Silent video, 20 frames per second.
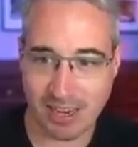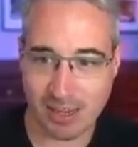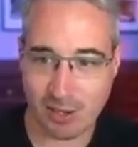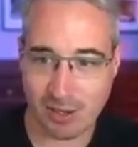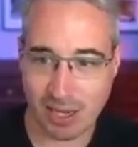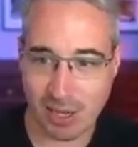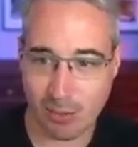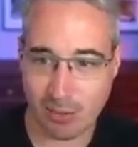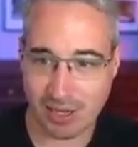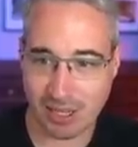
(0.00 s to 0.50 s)

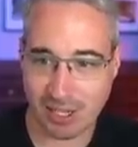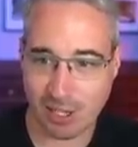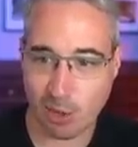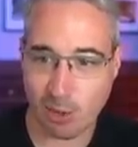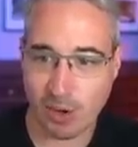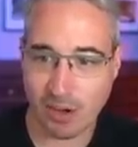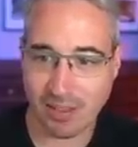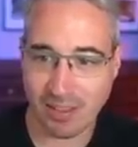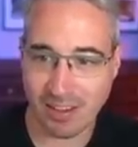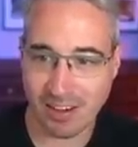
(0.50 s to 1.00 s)
And now when I
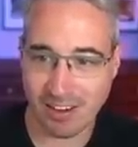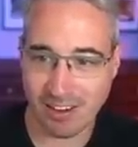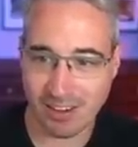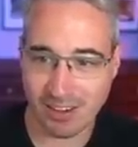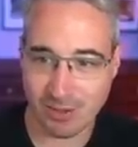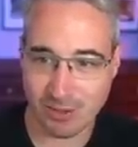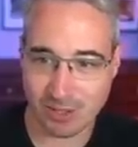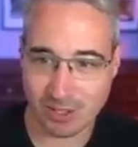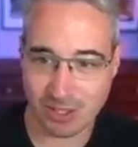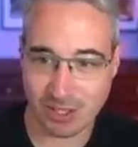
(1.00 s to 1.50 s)
go on
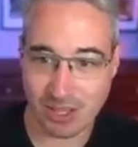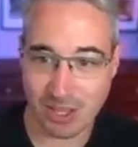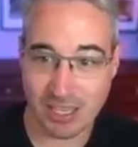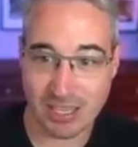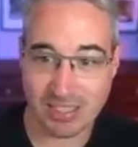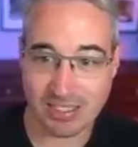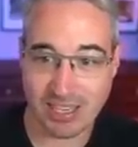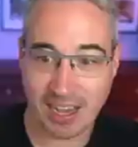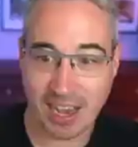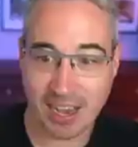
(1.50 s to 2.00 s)
there, you'll see
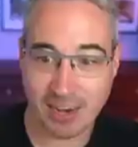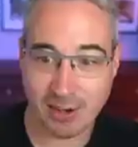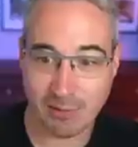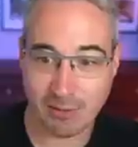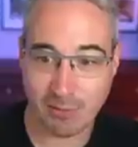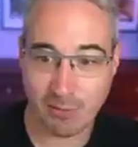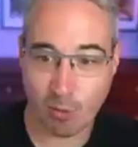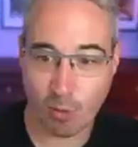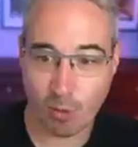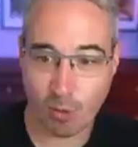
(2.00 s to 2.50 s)
the
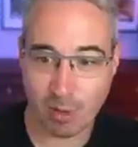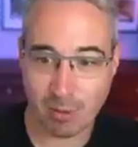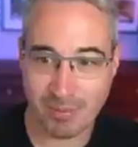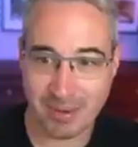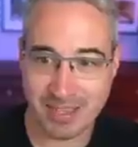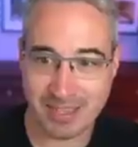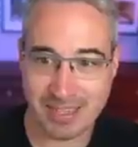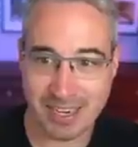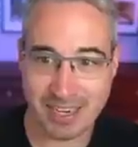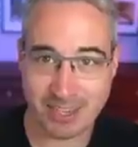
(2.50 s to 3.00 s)
entire
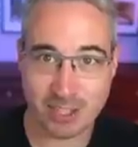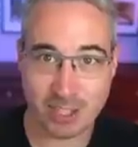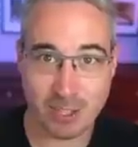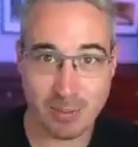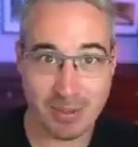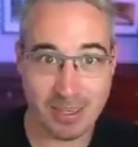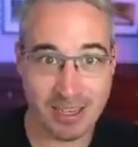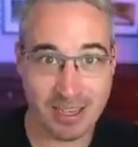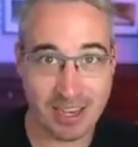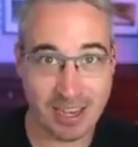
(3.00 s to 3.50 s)
form is
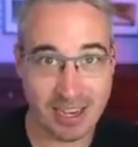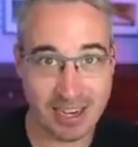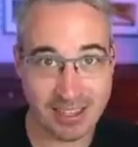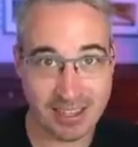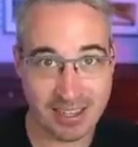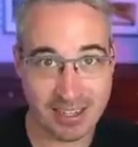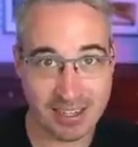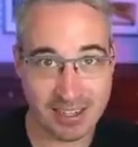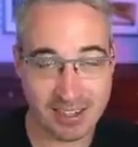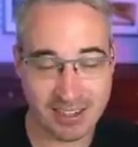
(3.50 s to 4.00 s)
actually being
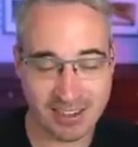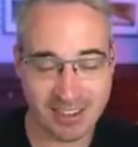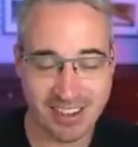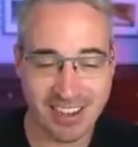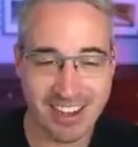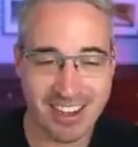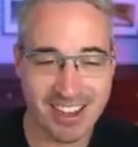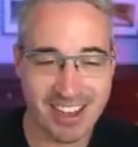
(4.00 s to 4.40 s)
highlighted.